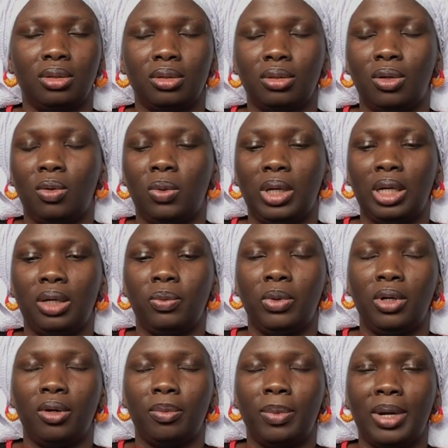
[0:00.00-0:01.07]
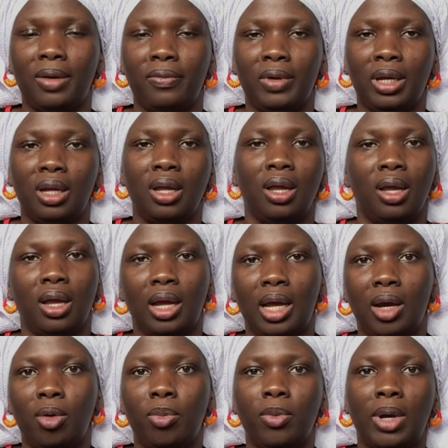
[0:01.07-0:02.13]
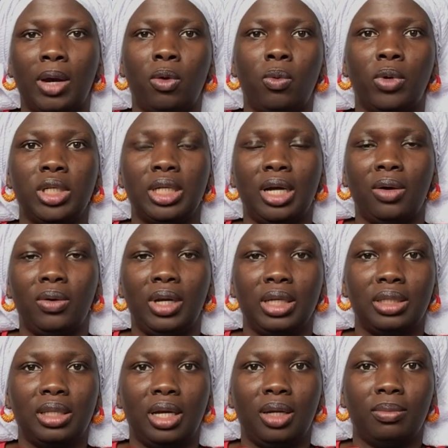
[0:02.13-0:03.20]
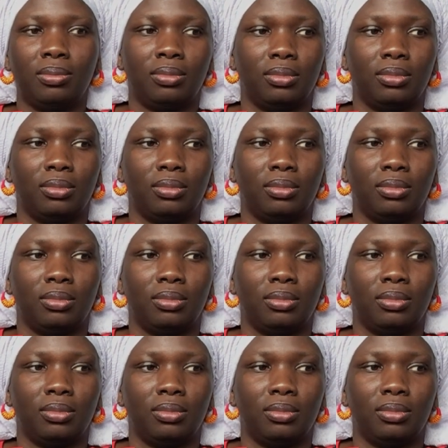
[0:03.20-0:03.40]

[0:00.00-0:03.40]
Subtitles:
oh well, we're not perfect. I'll watch out next time.